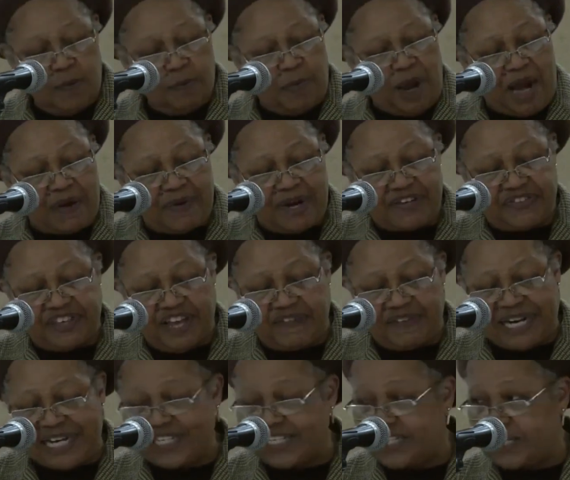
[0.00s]
Paragraph
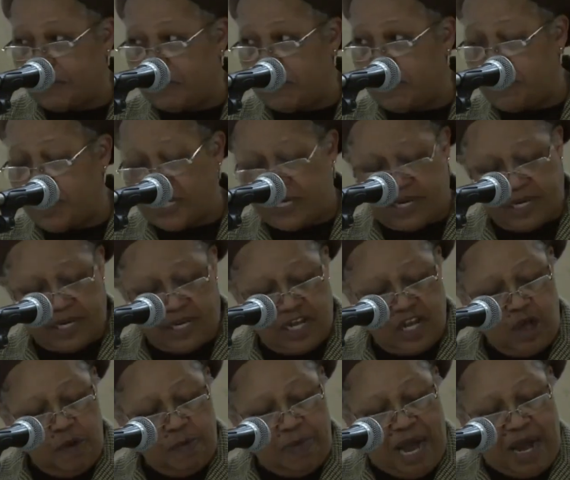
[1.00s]
7 has a similar one.
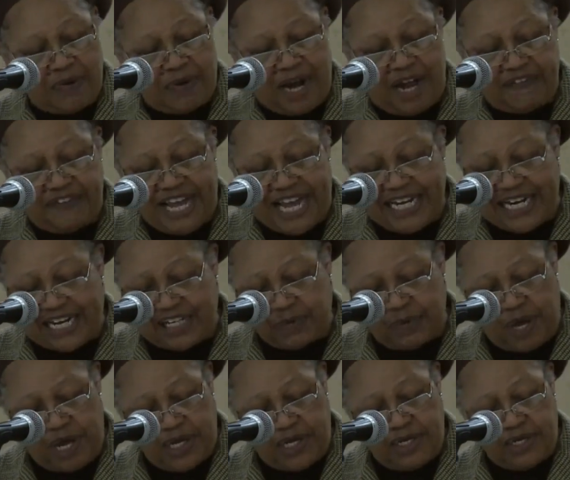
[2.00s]
Paragraph 8 has
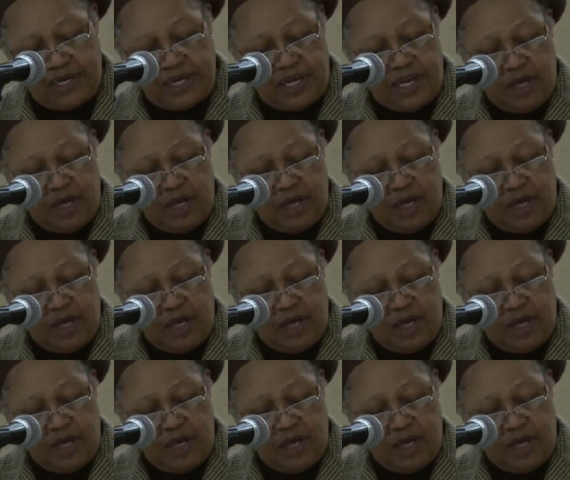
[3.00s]
one.